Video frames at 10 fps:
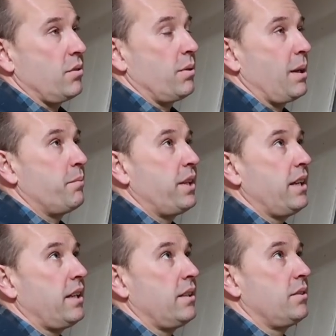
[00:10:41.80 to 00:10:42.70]
So what I'm
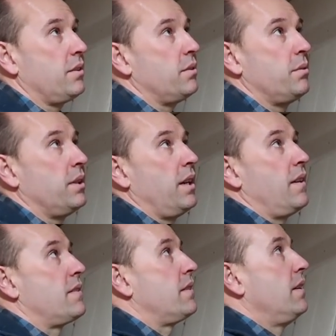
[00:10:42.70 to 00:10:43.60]
thinking to do
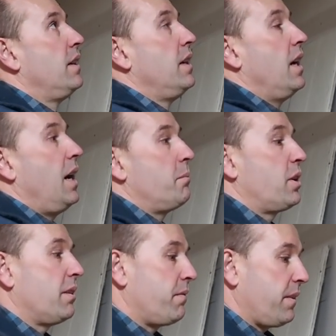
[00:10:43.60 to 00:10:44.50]
is, I'm
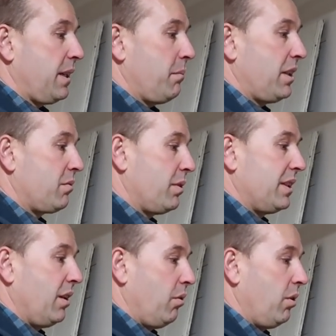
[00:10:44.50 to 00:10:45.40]
gonna frame it
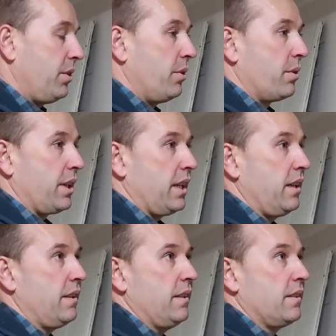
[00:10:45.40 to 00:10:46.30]
with the old door
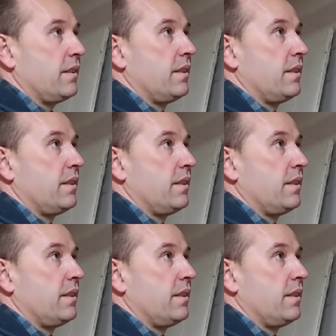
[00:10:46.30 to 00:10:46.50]
in.